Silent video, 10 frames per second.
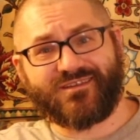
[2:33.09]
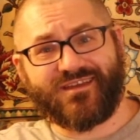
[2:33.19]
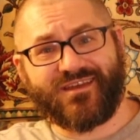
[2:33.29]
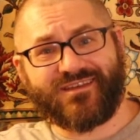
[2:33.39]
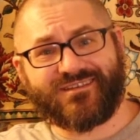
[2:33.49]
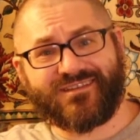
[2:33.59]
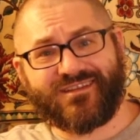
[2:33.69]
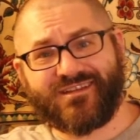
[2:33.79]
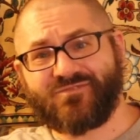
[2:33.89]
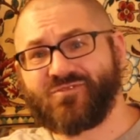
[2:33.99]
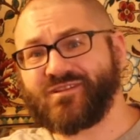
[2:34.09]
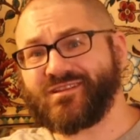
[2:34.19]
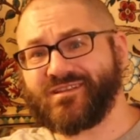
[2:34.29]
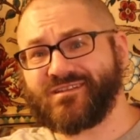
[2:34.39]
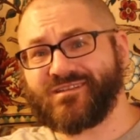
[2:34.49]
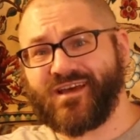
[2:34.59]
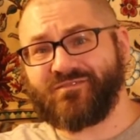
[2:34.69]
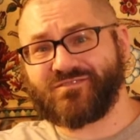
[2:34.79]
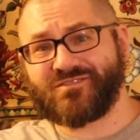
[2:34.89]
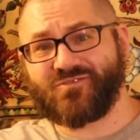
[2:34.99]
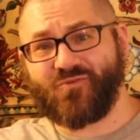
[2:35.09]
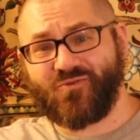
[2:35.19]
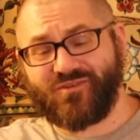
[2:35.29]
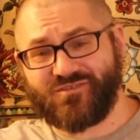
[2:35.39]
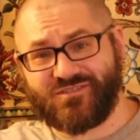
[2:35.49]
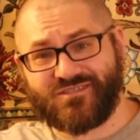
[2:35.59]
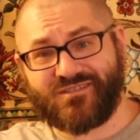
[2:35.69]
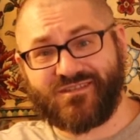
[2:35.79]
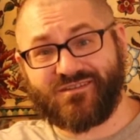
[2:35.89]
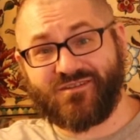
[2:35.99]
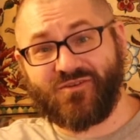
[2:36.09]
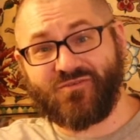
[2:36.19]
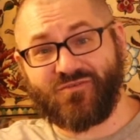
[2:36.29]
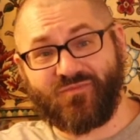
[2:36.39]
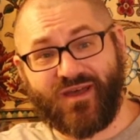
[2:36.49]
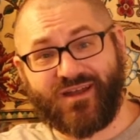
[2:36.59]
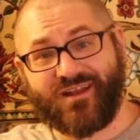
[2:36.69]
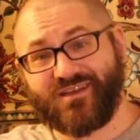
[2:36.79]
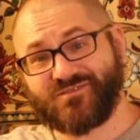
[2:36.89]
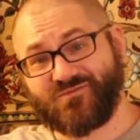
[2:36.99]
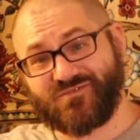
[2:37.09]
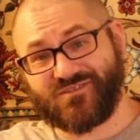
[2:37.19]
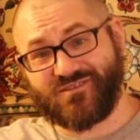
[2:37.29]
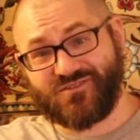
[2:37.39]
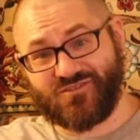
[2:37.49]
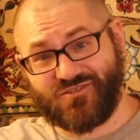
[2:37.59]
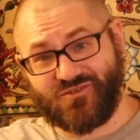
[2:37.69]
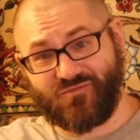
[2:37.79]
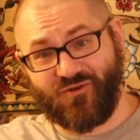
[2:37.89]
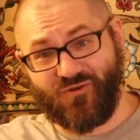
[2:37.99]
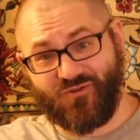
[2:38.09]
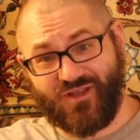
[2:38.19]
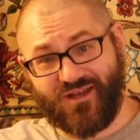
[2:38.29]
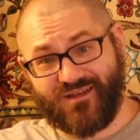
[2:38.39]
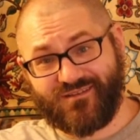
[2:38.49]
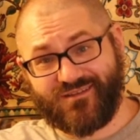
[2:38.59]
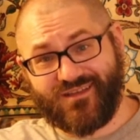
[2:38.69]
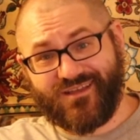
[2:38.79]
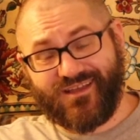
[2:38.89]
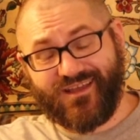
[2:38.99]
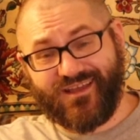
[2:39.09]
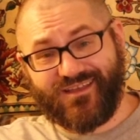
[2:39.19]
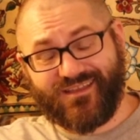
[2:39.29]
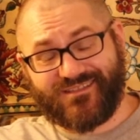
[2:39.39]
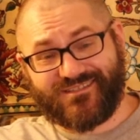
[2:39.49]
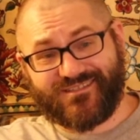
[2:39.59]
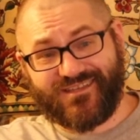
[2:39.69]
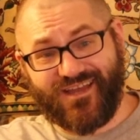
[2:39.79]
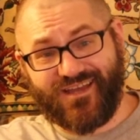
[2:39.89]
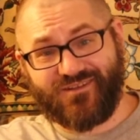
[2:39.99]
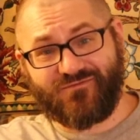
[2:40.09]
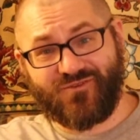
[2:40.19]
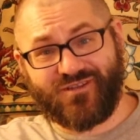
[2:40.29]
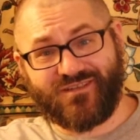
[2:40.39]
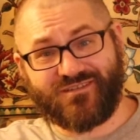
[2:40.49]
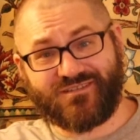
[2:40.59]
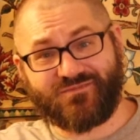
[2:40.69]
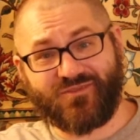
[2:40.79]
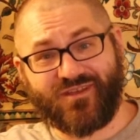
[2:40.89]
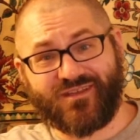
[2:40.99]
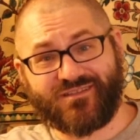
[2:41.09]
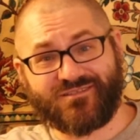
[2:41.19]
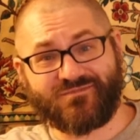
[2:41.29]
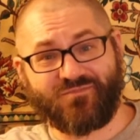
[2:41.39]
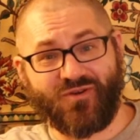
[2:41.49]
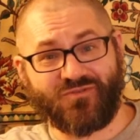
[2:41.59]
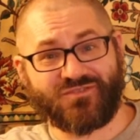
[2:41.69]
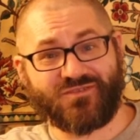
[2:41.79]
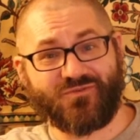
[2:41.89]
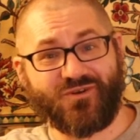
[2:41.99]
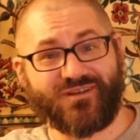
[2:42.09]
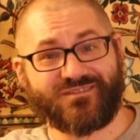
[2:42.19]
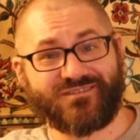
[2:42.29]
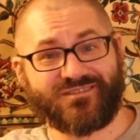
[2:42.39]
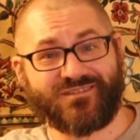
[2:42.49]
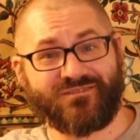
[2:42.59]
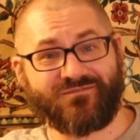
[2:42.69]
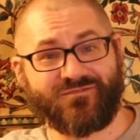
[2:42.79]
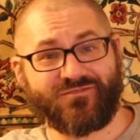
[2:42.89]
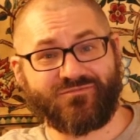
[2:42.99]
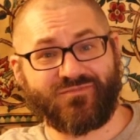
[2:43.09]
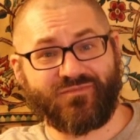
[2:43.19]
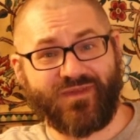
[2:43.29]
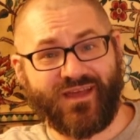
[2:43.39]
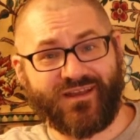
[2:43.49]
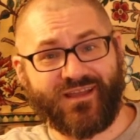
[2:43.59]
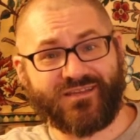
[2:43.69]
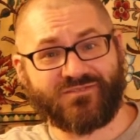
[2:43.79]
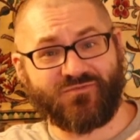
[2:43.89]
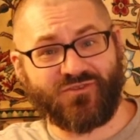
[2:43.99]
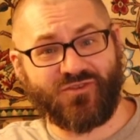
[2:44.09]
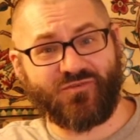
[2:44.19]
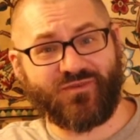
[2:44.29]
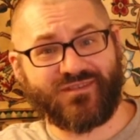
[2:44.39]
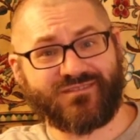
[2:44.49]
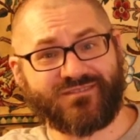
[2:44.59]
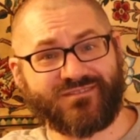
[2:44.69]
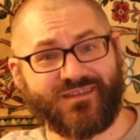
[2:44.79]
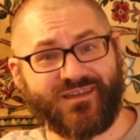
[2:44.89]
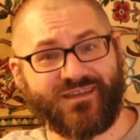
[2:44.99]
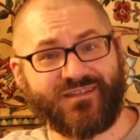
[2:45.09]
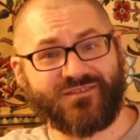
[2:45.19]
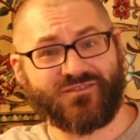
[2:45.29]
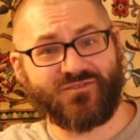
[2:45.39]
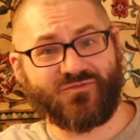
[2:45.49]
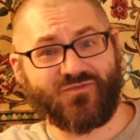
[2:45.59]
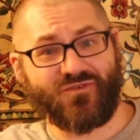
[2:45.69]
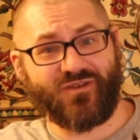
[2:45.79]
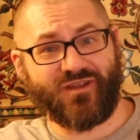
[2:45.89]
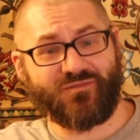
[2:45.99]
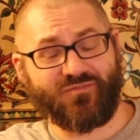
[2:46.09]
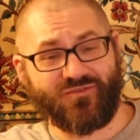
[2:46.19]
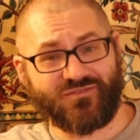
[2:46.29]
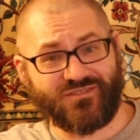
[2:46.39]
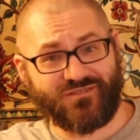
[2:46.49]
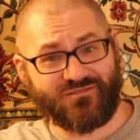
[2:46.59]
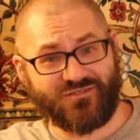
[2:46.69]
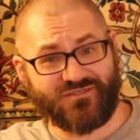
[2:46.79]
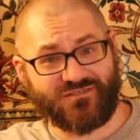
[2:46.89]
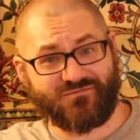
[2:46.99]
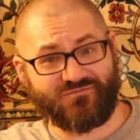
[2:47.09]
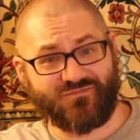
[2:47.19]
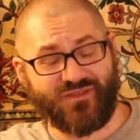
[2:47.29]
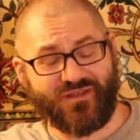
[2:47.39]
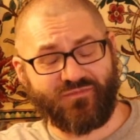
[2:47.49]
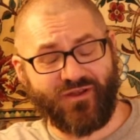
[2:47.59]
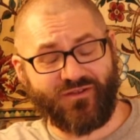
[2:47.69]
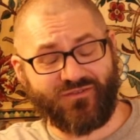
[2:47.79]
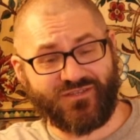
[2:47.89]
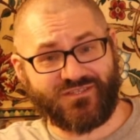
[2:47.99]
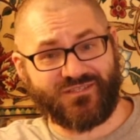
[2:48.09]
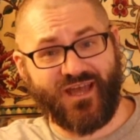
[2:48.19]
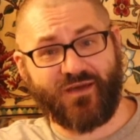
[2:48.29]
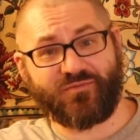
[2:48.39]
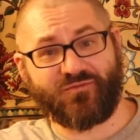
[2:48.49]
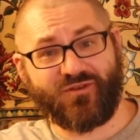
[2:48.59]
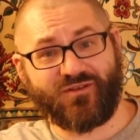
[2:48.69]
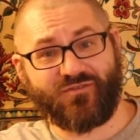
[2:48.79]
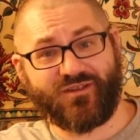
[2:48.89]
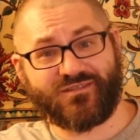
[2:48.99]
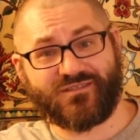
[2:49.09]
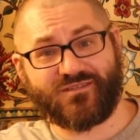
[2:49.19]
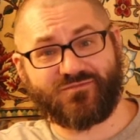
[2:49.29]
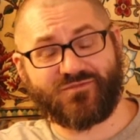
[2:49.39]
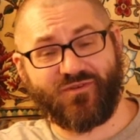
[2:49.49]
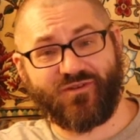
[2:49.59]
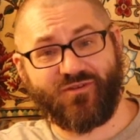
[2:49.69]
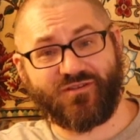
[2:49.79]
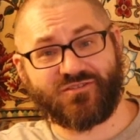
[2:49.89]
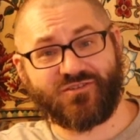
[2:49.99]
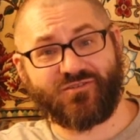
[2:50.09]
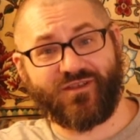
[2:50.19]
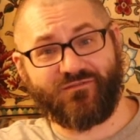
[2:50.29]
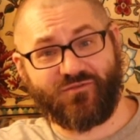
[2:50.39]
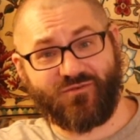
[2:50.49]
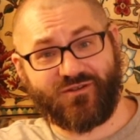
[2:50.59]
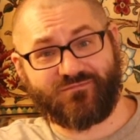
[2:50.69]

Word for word: Uh, they didn't really need to have a story; you just need to know who the bad guys were, so you could shoot them a whole lot. And that's kind of what he explains Postal was, except for the bad guys were humans and you were a person just that apparently snapped and went crazy and was running around shooting everyone.